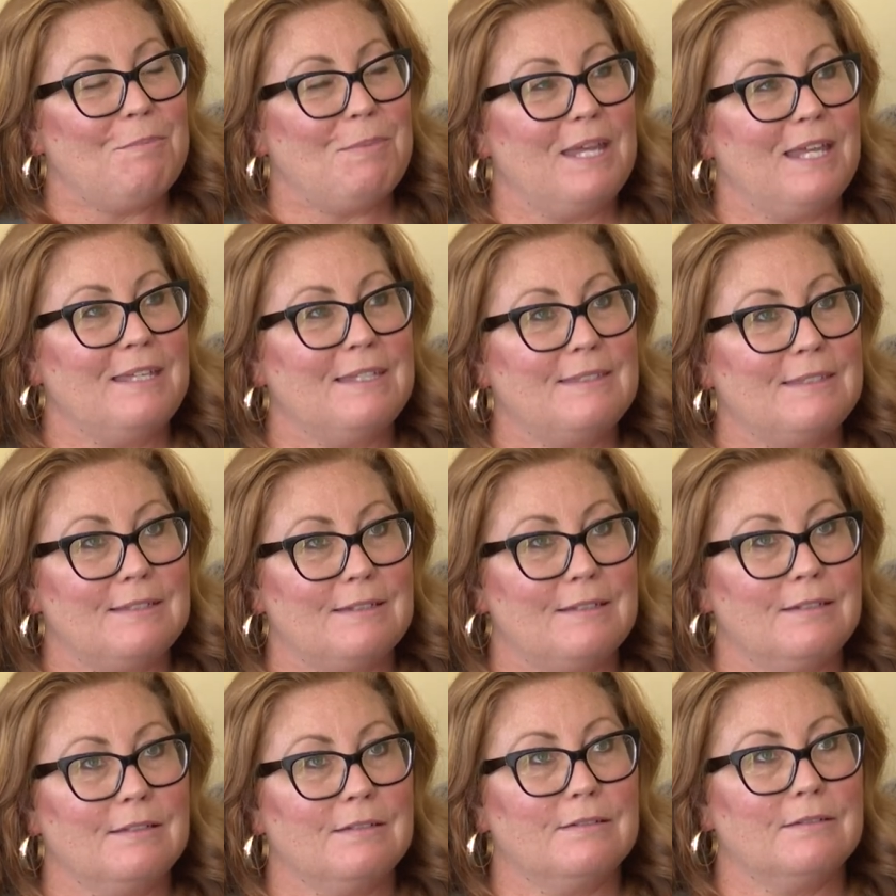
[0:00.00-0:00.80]

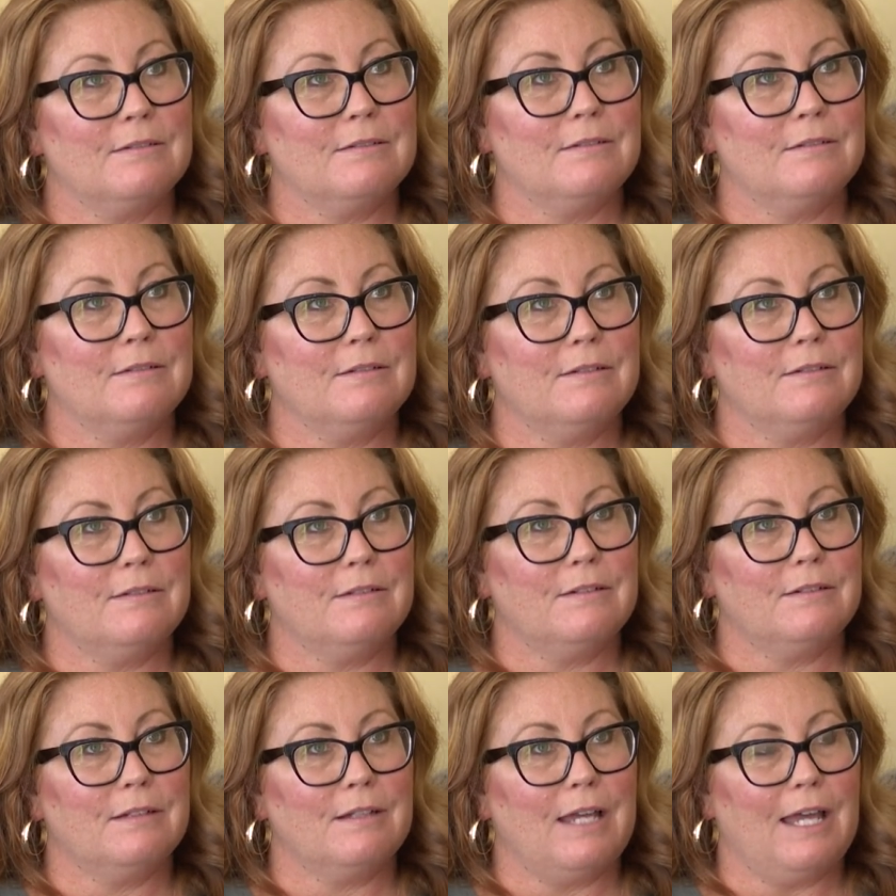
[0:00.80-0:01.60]
best
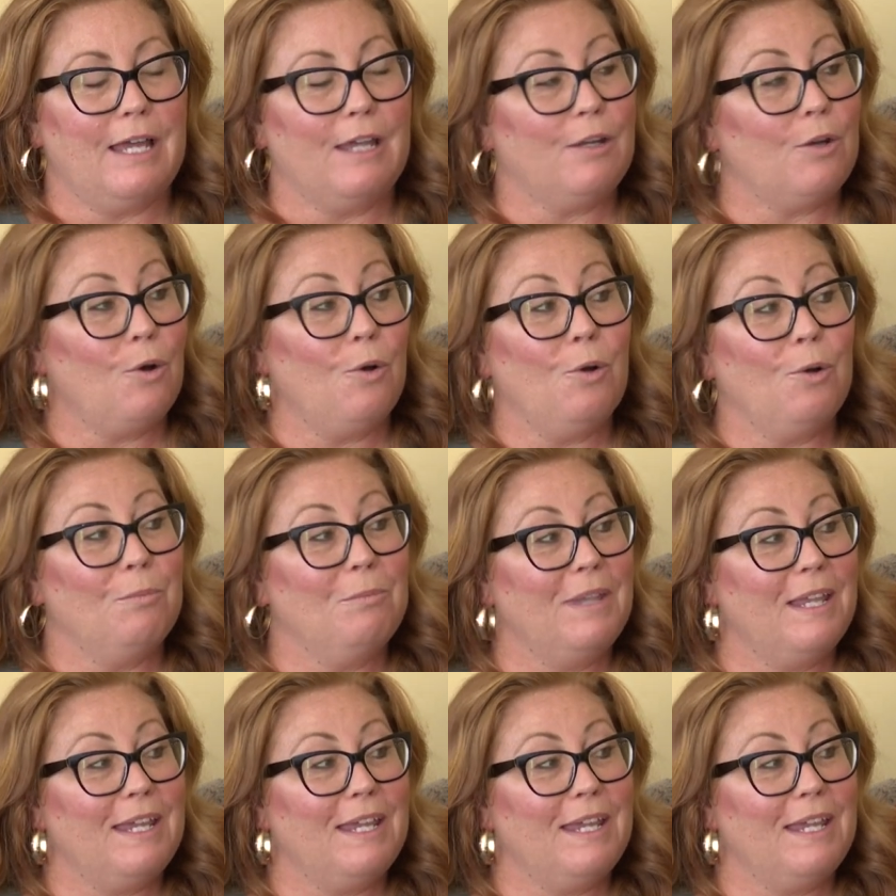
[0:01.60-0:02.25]
at home